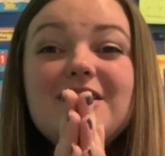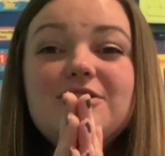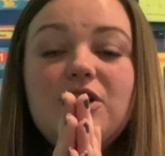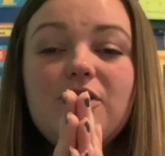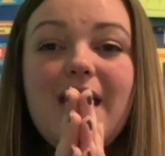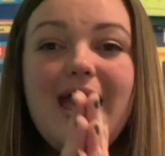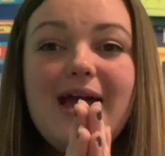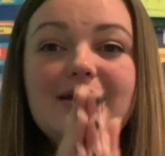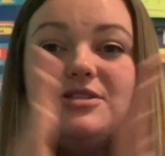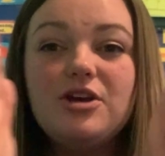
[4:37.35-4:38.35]
So your
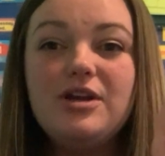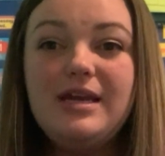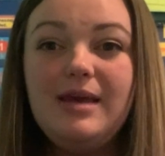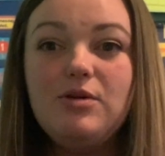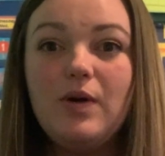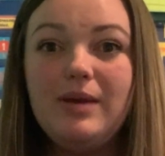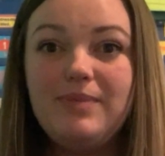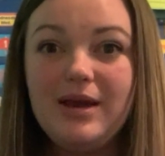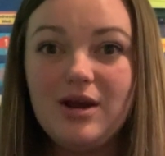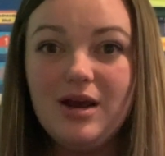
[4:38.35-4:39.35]
hands are going to keep going
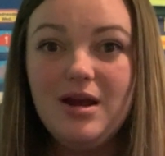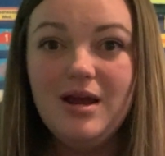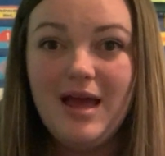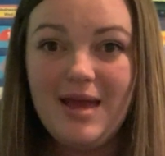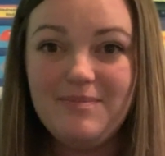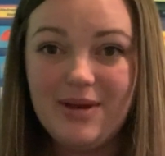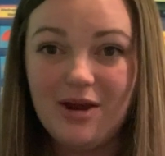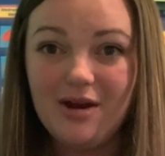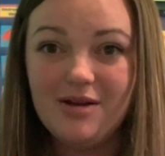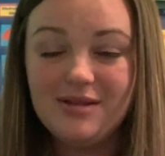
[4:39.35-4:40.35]
bigger and
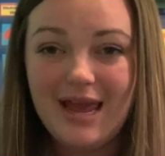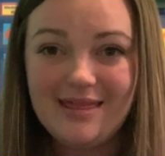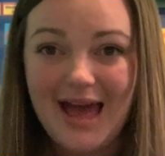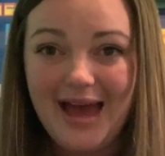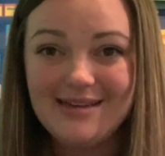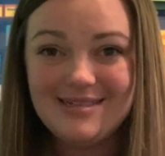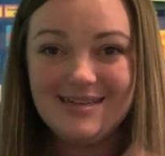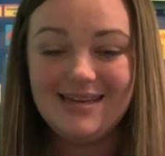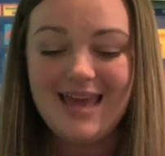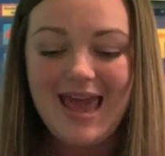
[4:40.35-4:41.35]
bigger like that,
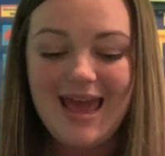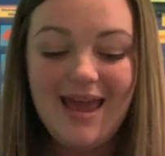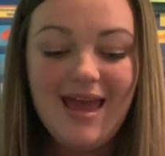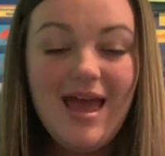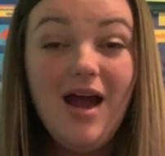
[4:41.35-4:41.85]
okay?